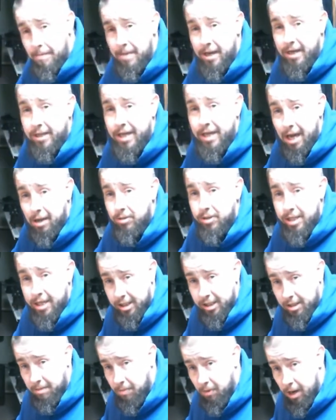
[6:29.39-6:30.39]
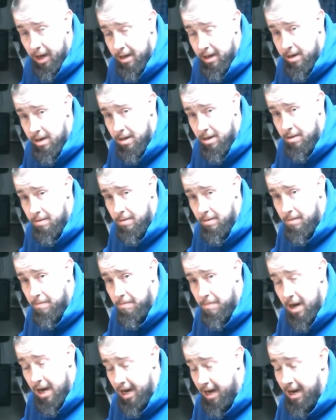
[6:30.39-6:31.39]
Kelty as a brand.
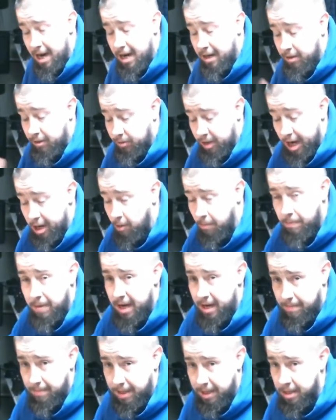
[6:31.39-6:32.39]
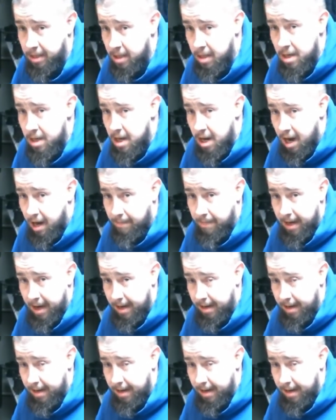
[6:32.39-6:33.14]
And they don't pay me. They're not